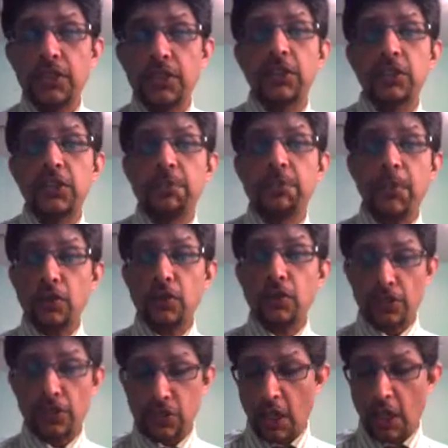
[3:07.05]
and in the
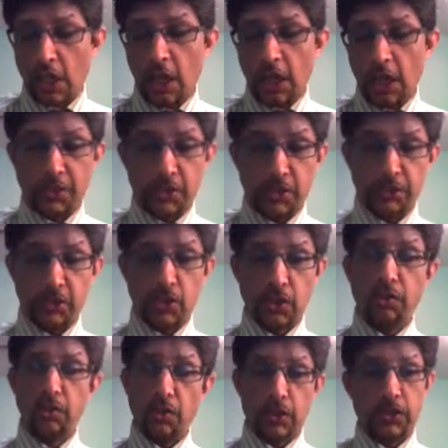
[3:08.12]
process
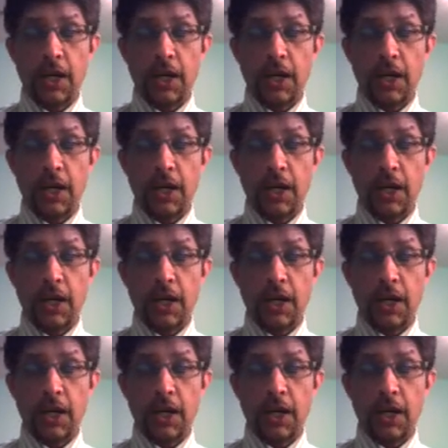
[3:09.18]
Mustafizur was